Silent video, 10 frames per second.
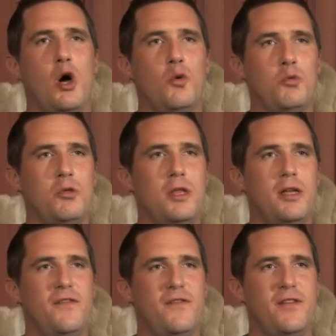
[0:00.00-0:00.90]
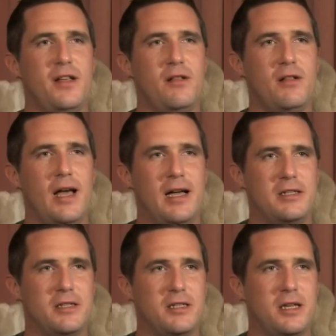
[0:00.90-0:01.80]
only feel
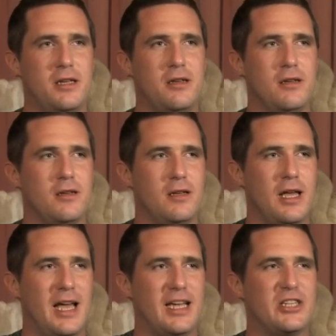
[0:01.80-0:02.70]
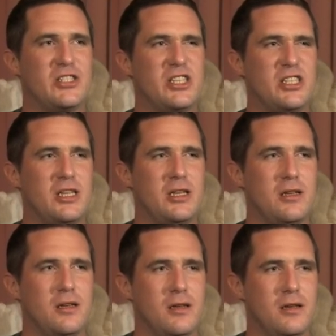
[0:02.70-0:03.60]
ecstasy, ecstasy,